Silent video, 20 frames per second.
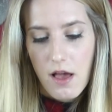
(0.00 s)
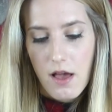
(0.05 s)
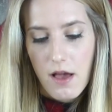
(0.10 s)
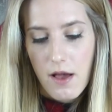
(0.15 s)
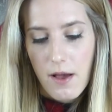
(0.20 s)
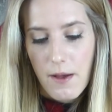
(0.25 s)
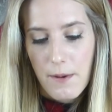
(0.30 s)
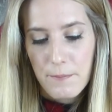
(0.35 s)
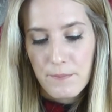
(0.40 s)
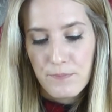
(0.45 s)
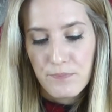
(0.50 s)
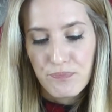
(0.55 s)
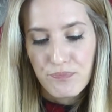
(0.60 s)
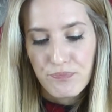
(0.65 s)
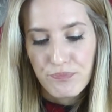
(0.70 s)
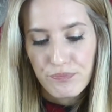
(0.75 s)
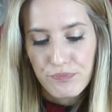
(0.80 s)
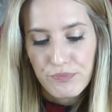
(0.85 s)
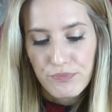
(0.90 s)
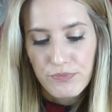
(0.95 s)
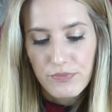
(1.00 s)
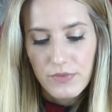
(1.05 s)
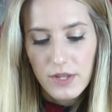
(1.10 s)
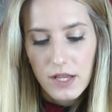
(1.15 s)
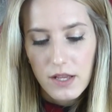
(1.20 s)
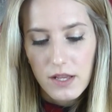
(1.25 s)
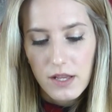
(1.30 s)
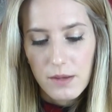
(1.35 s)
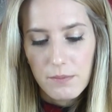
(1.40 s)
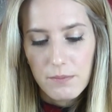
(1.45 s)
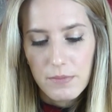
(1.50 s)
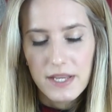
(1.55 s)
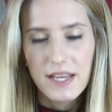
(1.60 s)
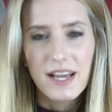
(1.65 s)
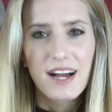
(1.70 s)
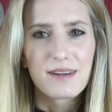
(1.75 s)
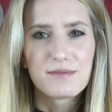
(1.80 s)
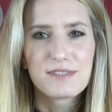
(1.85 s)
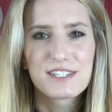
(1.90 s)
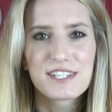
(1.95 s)
But
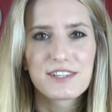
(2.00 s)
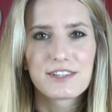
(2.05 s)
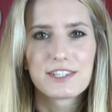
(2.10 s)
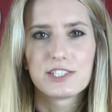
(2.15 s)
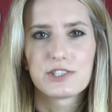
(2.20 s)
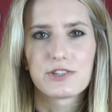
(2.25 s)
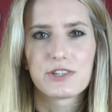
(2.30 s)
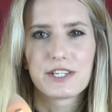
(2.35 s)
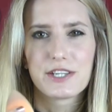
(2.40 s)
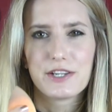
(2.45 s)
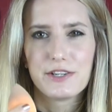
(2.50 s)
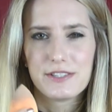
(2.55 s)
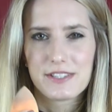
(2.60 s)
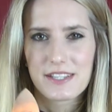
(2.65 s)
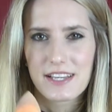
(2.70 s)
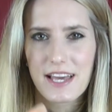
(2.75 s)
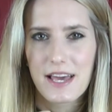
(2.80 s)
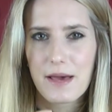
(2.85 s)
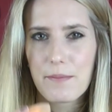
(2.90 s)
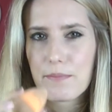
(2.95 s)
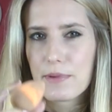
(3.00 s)
yeah, I'm still enjoying using it,